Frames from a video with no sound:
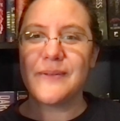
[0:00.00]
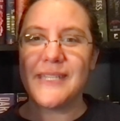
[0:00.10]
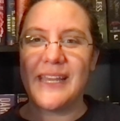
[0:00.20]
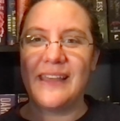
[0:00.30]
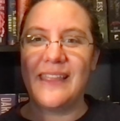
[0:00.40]
I was
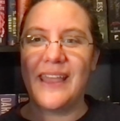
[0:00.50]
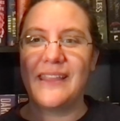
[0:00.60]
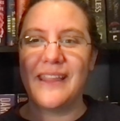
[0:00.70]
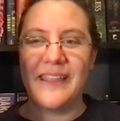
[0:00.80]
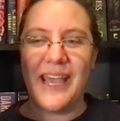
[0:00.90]
saying Clay,
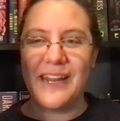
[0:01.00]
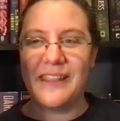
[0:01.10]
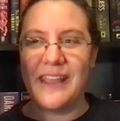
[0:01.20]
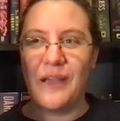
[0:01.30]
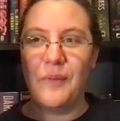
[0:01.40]
and then they had a
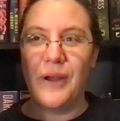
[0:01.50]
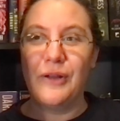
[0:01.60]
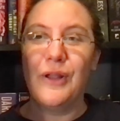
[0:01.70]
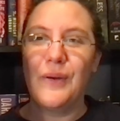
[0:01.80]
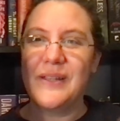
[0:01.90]
thing where
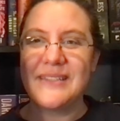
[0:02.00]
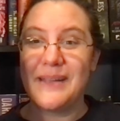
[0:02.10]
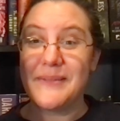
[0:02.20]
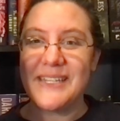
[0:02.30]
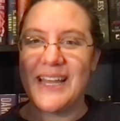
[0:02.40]
no, his
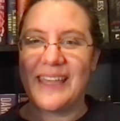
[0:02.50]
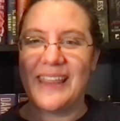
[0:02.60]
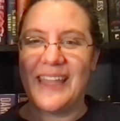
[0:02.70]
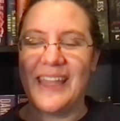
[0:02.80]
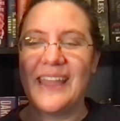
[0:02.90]
name is not
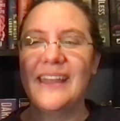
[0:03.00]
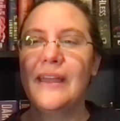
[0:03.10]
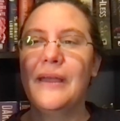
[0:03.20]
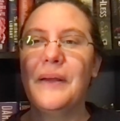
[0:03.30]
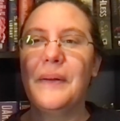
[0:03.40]
Clay,
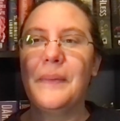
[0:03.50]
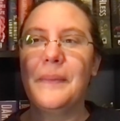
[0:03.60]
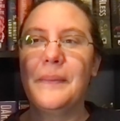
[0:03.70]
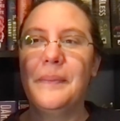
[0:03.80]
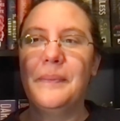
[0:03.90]

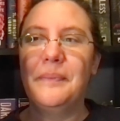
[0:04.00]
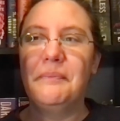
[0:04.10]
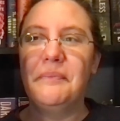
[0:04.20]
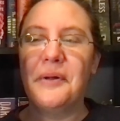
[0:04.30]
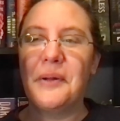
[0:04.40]

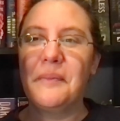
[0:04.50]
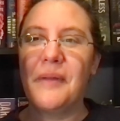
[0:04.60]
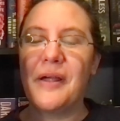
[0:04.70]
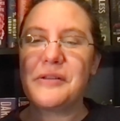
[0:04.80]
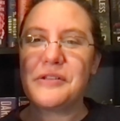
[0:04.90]
but I'm
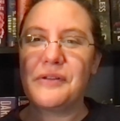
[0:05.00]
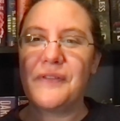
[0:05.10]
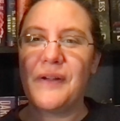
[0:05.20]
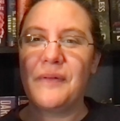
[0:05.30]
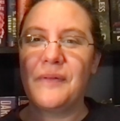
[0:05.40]
not sure if
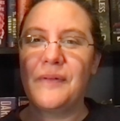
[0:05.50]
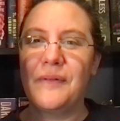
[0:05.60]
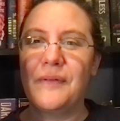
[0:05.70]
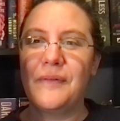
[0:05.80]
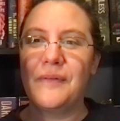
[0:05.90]
I
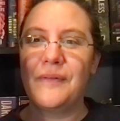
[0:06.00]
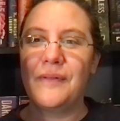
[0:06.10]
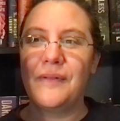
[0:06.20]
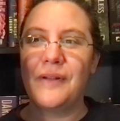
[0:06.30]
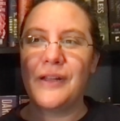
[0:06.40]

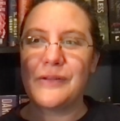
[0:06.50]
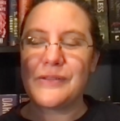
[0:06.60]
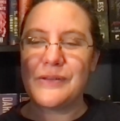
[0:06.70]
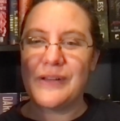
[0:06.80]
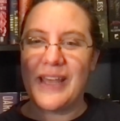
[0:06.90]

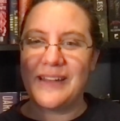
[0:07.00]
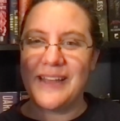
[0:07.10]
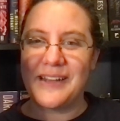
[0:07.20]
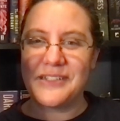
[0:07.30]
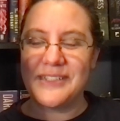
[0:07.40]
understood how to
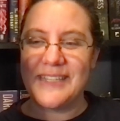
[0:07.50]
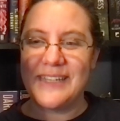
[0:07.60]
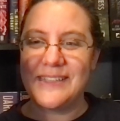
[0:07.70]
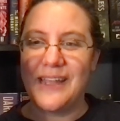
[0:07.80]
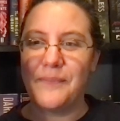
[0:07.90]
actually say
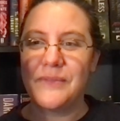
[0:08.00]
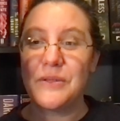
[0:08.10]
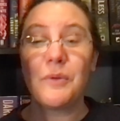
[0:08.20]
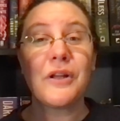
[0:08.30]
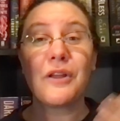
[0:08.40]
his name.
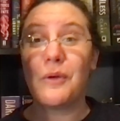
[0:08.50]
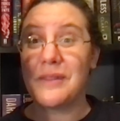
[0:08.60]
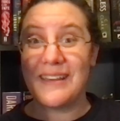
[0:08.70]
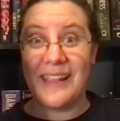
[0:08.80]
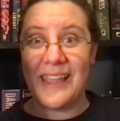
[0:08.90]
So we're gonna go
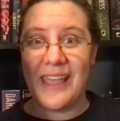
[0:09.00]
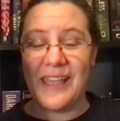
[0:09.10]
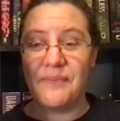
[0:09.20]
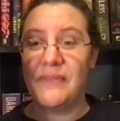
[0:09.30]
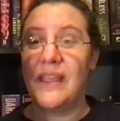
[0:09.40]
with
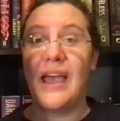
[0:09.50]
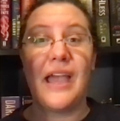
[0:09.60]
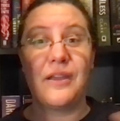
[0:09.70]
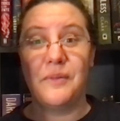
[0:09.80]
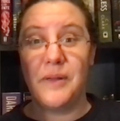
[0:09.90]
Clay.
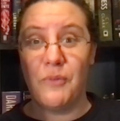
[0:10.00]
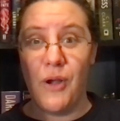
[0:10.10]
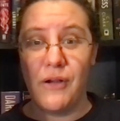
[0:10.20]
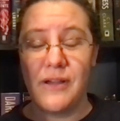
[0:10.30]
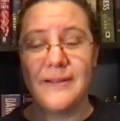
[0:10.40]
I could be wrong.